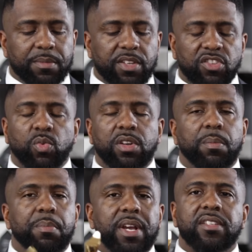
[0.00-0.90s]
This is one of the
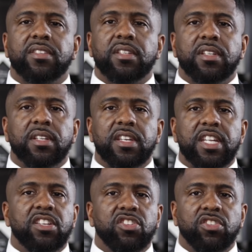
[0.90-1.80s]
best
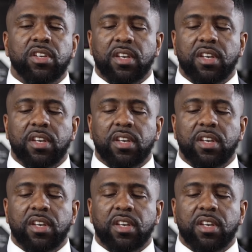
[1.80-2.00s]
niche